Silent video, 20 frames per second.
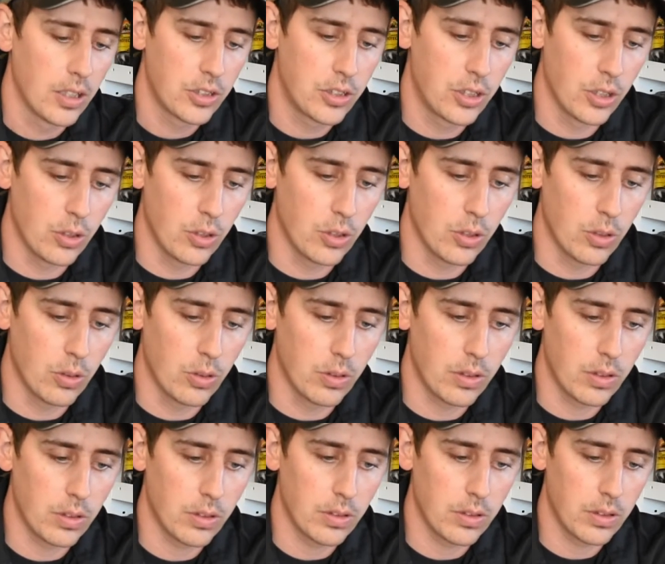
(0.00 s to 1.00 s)

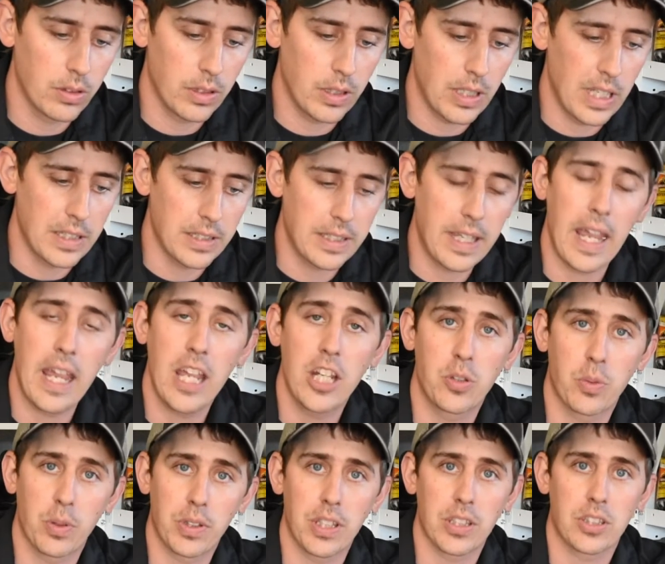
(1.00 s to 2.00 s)
to
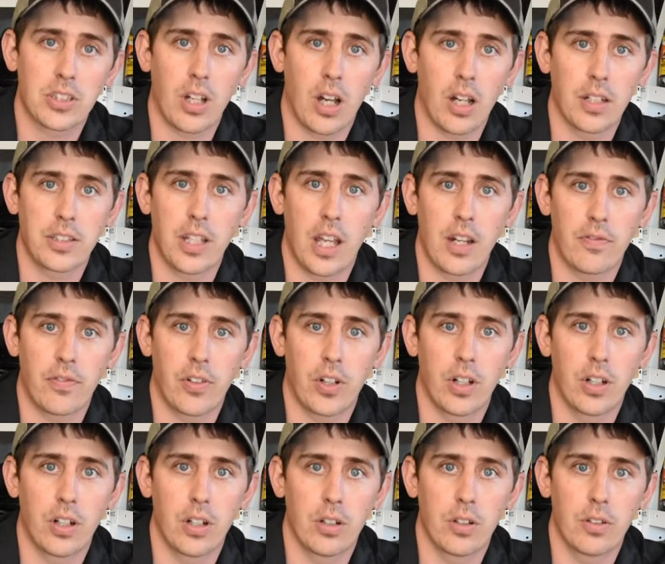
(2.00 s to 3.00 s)
engage with this content
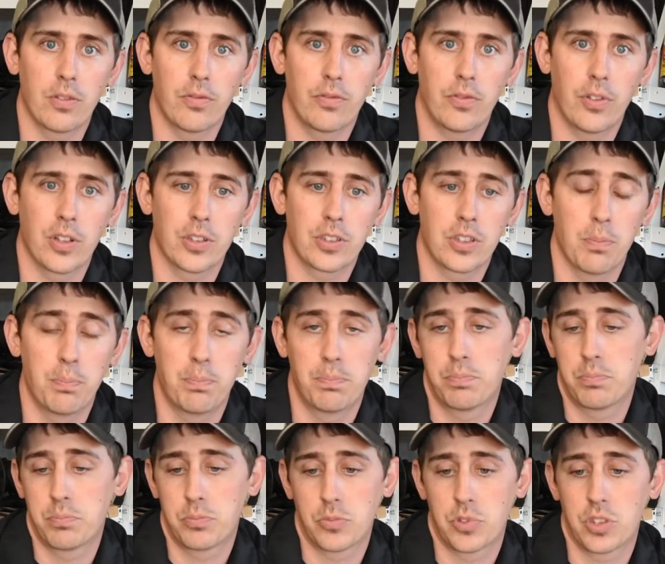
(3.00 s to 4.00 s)
for it to
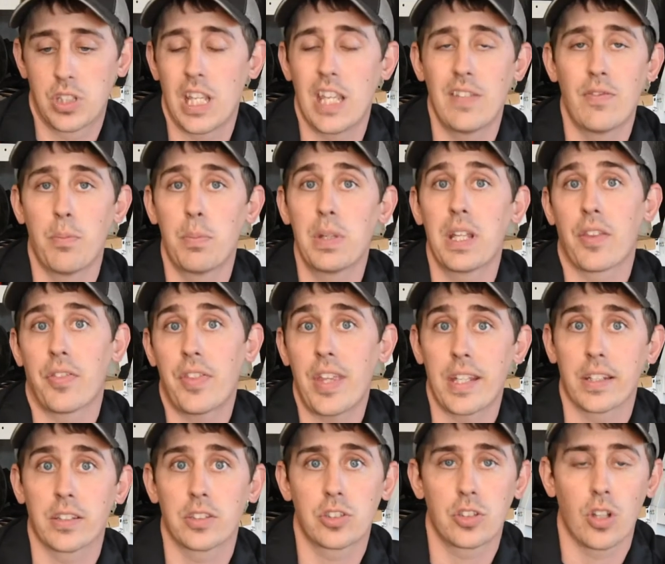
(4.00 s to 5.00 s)
even be a
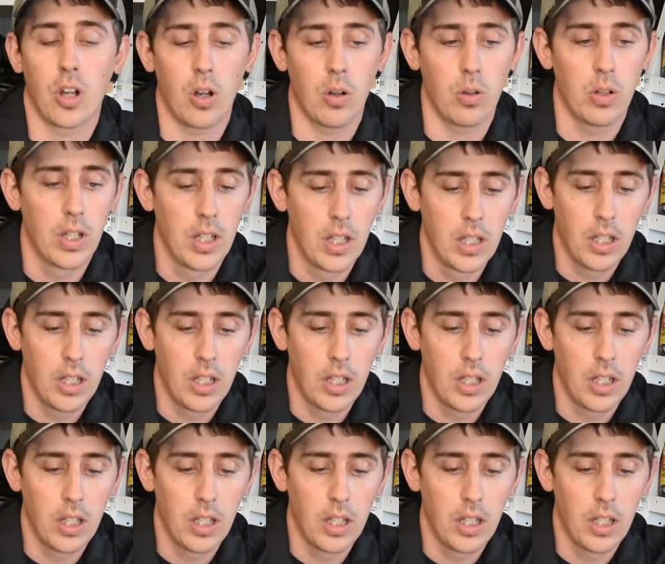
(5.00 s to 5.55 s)
thing. So,